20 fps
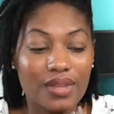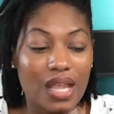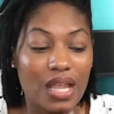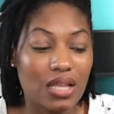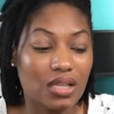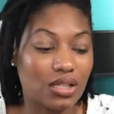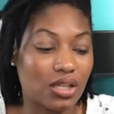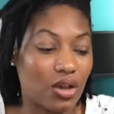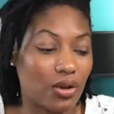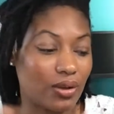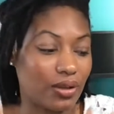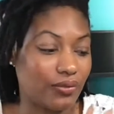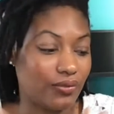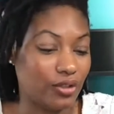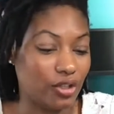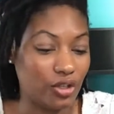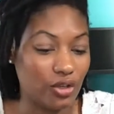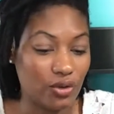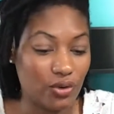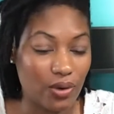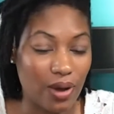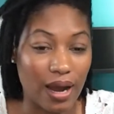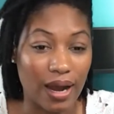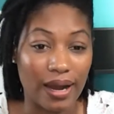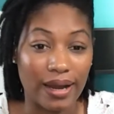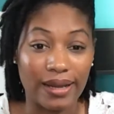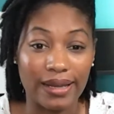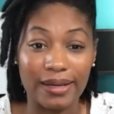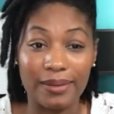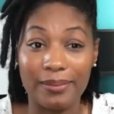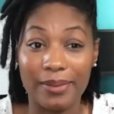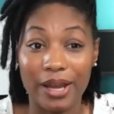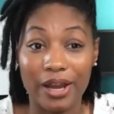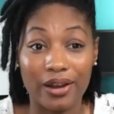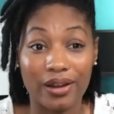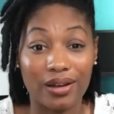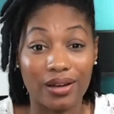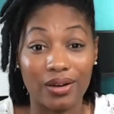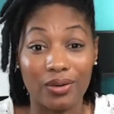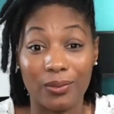So if you are in
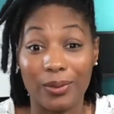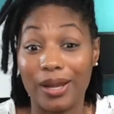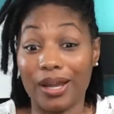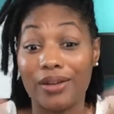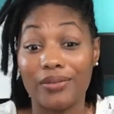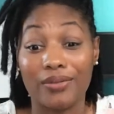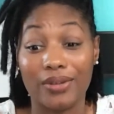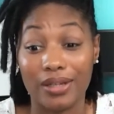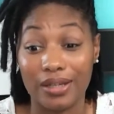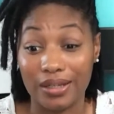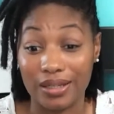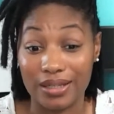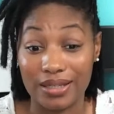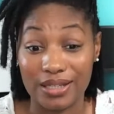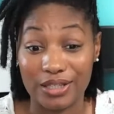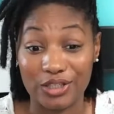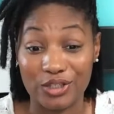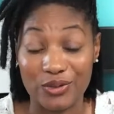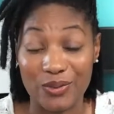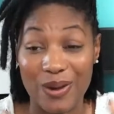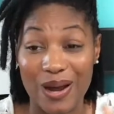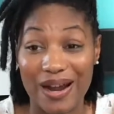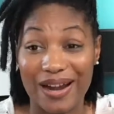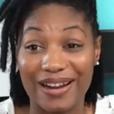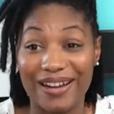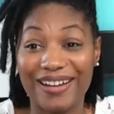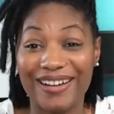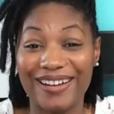America, wherever it is that you are,